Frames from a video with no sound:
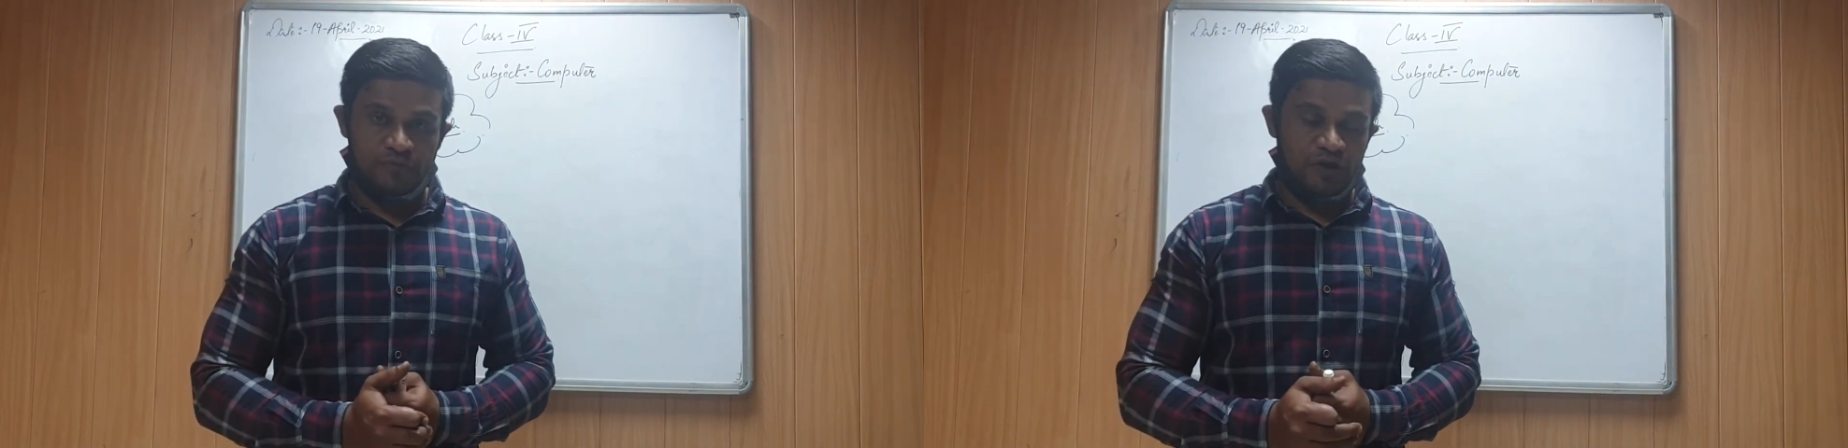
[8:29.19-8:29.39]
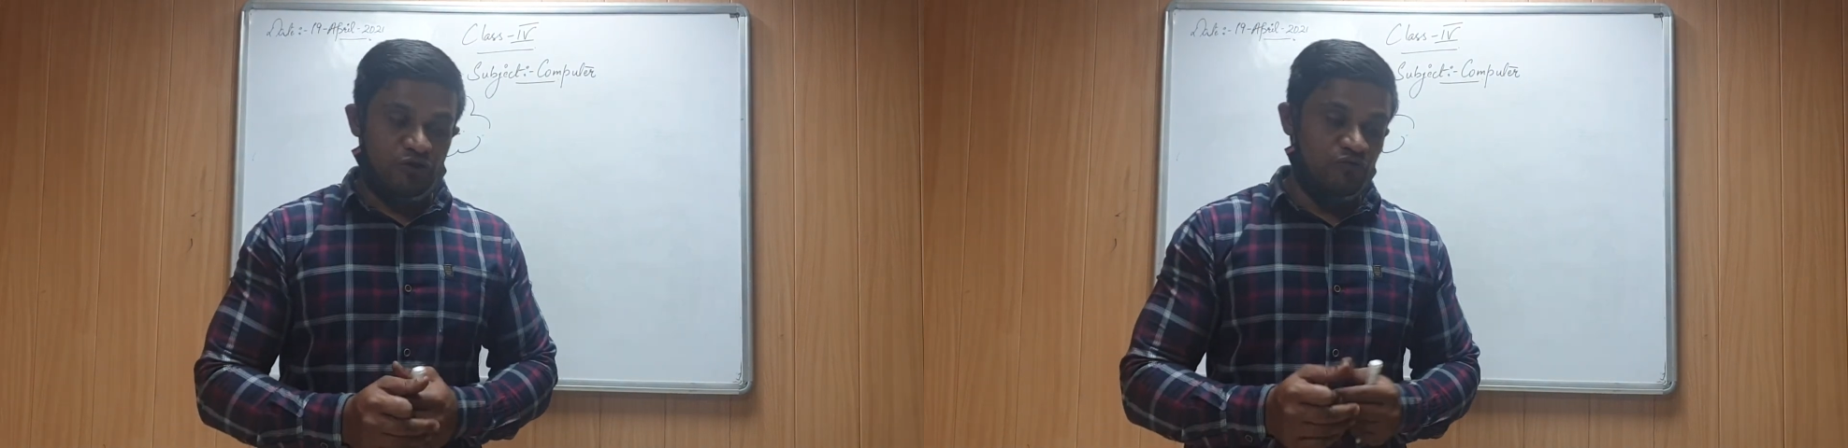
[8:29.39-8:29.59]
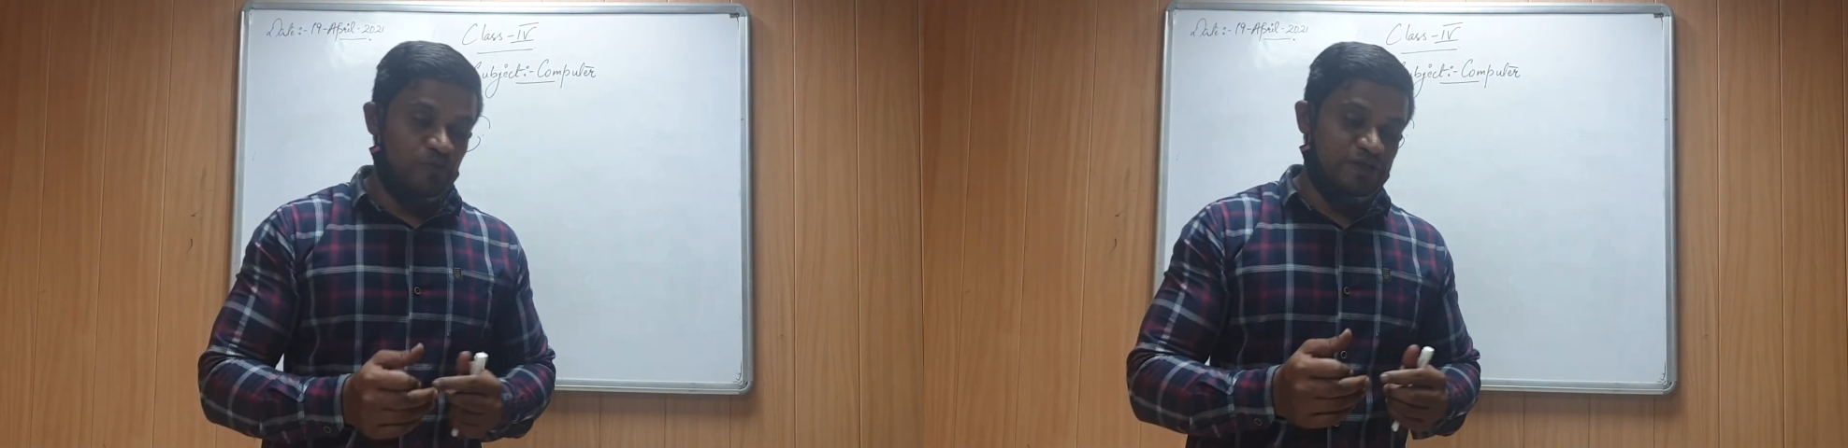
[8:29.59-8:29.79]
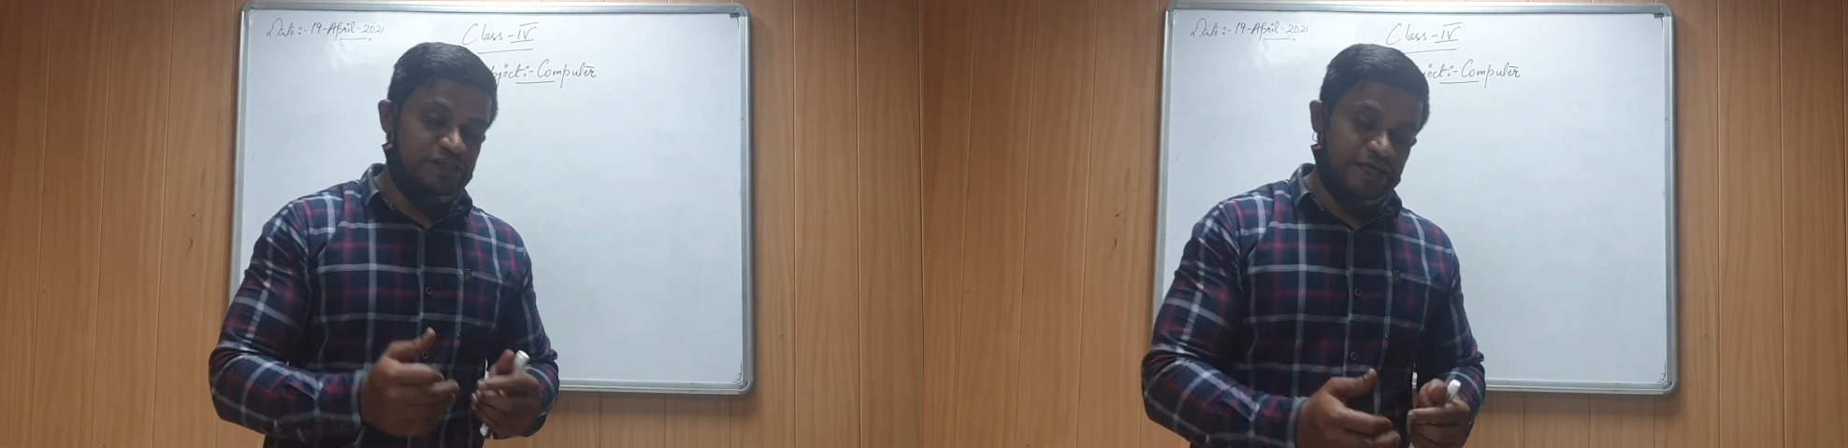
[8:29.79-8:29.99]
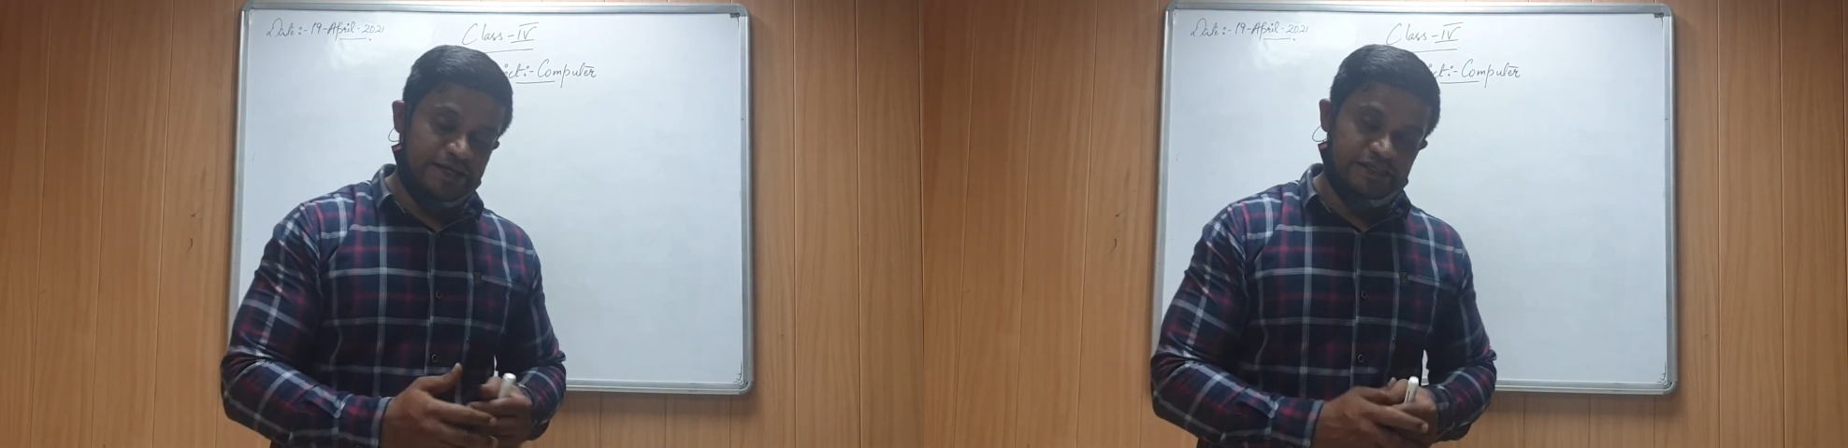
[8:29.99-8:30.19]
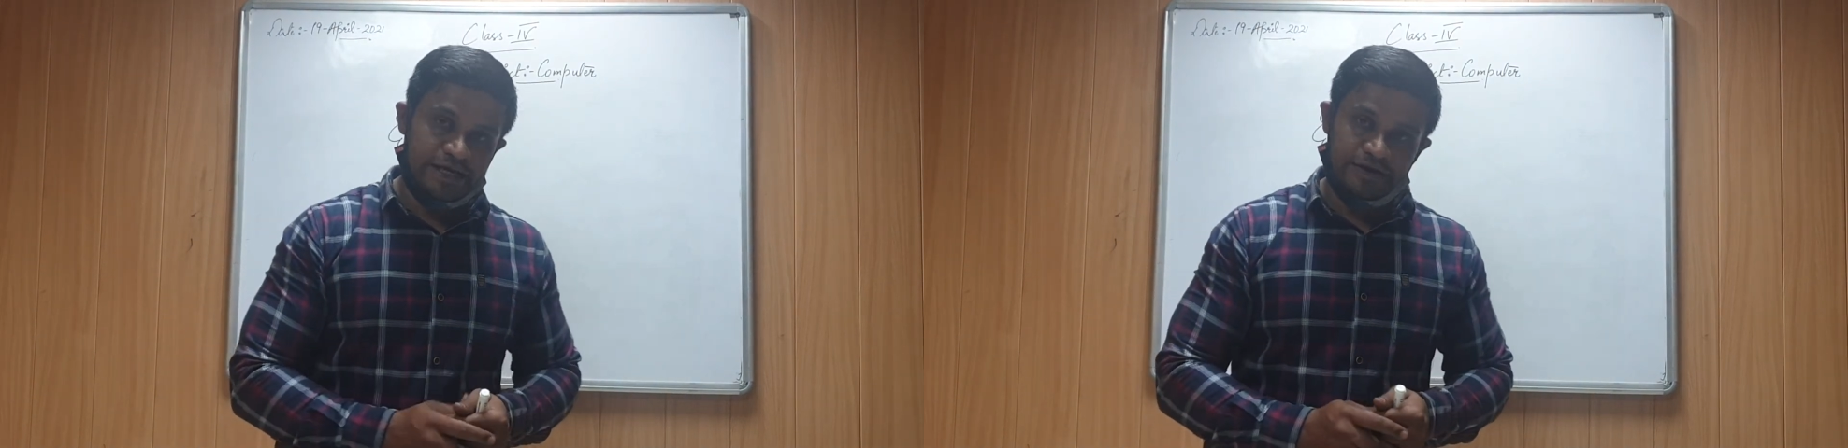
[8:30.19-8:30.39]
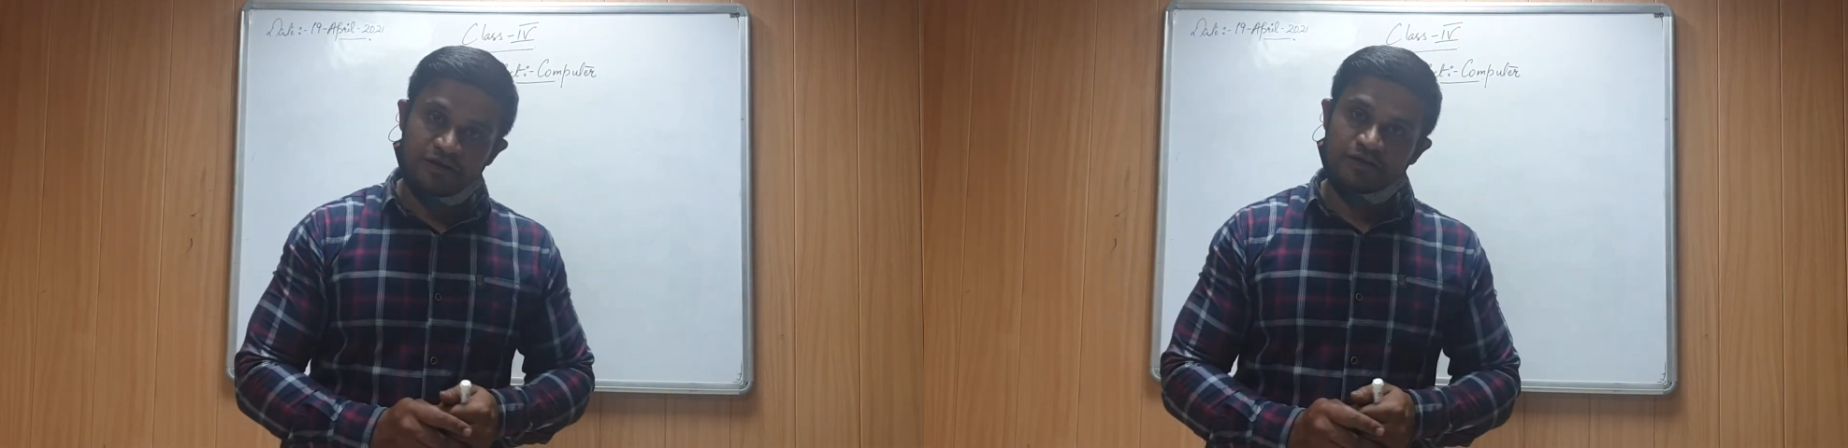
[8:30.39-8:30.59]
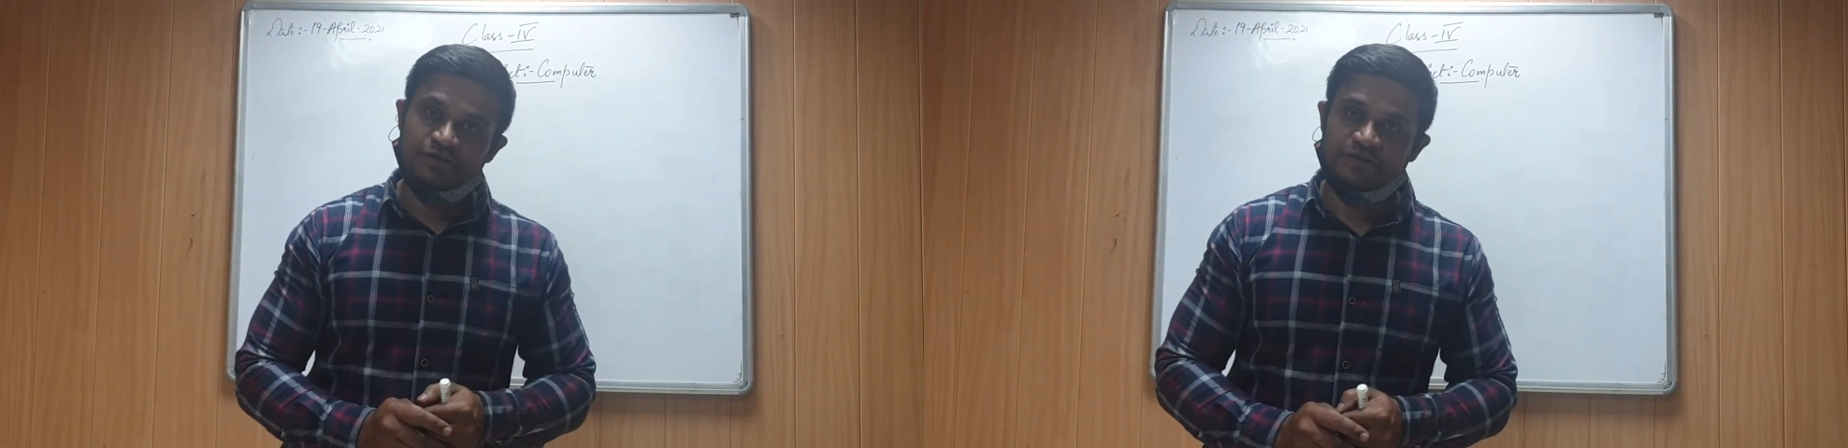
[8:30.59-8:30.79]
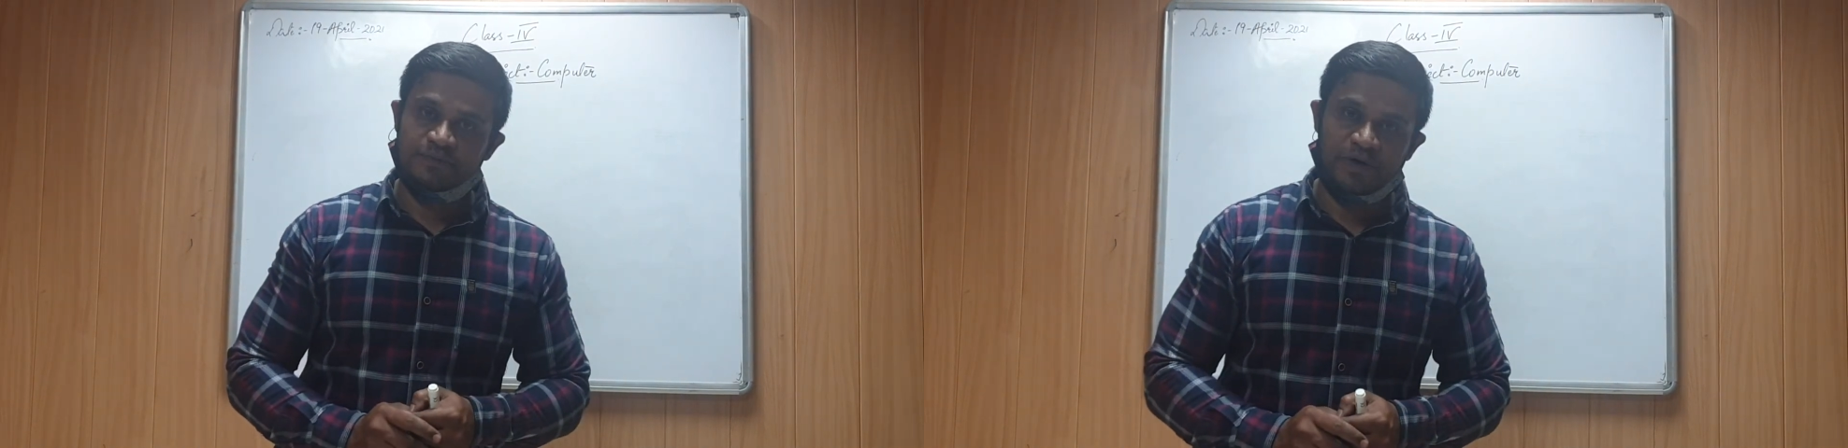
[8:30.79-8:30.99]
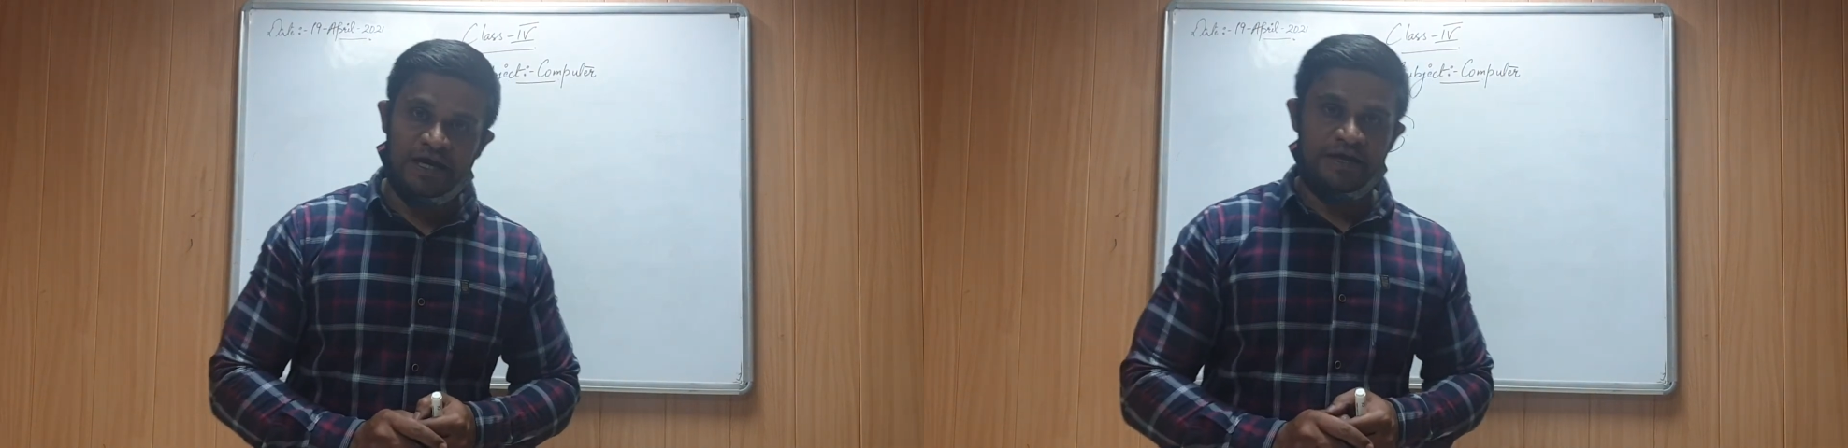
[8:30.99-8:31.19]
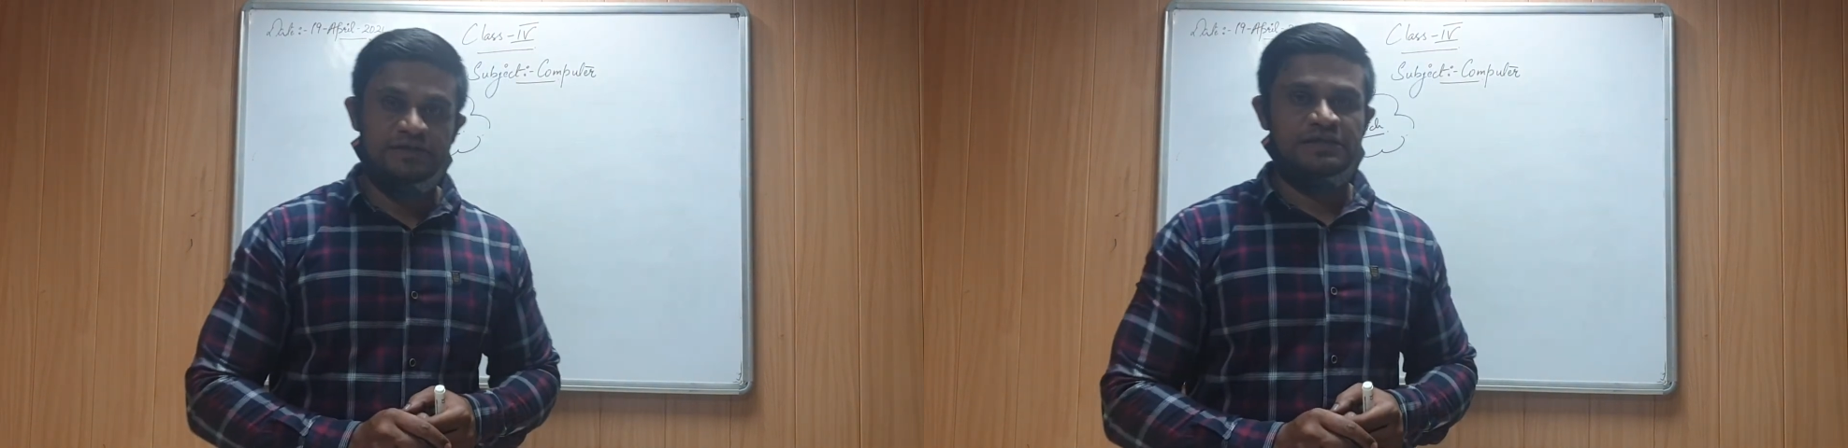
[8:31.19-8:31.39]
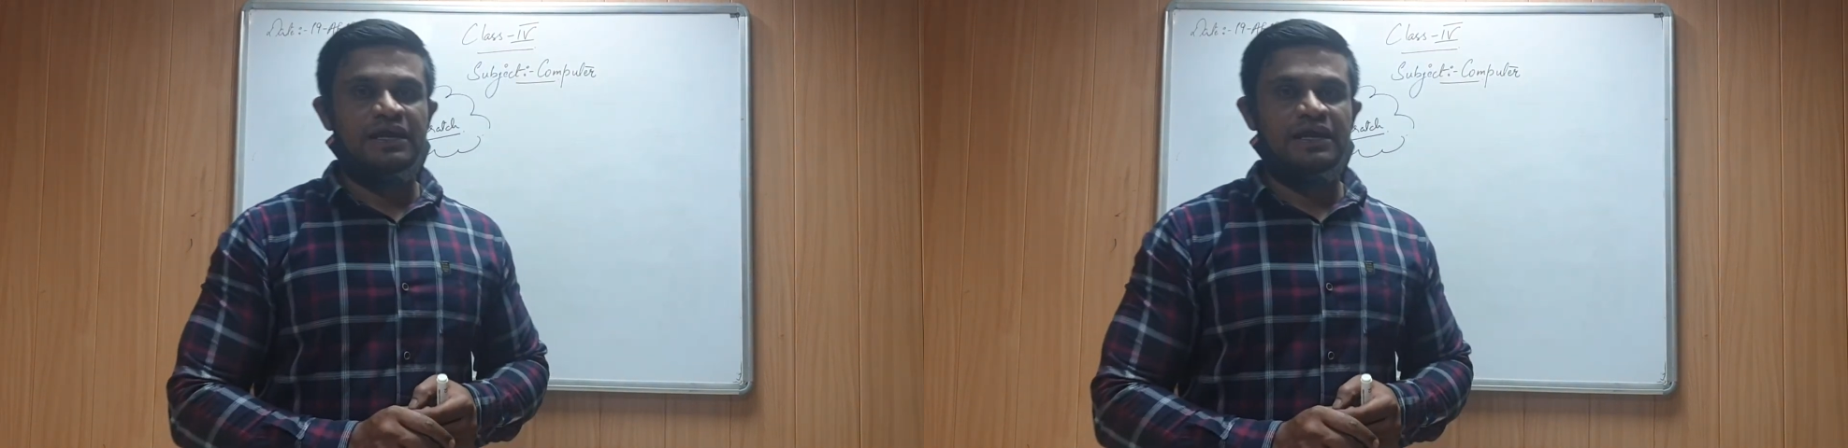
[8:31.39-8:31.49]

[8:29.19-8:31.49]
you would be changing the sprites